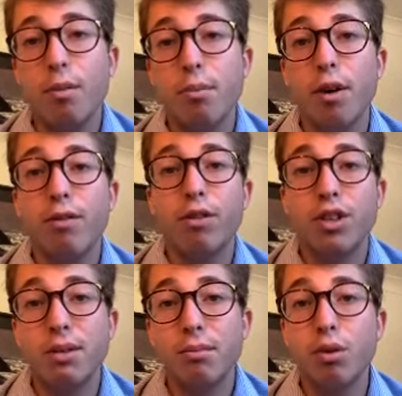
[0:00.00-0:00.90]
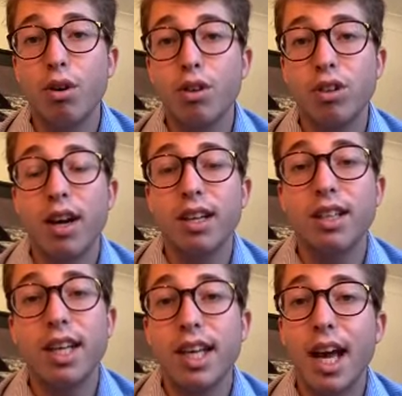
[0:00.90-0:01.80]
but for a simple contract,
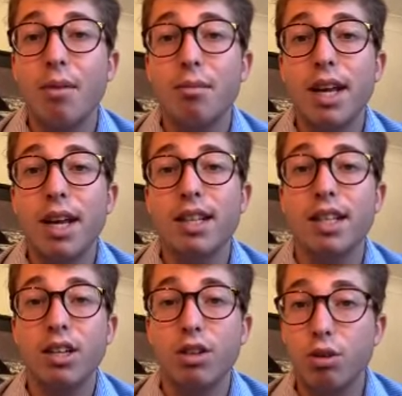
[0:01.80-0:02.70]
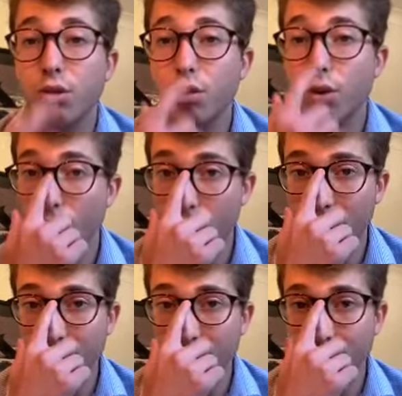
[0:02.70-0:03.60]
it can be entered into
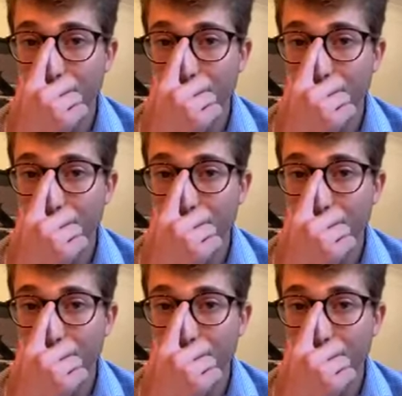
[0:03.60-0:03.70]
orally.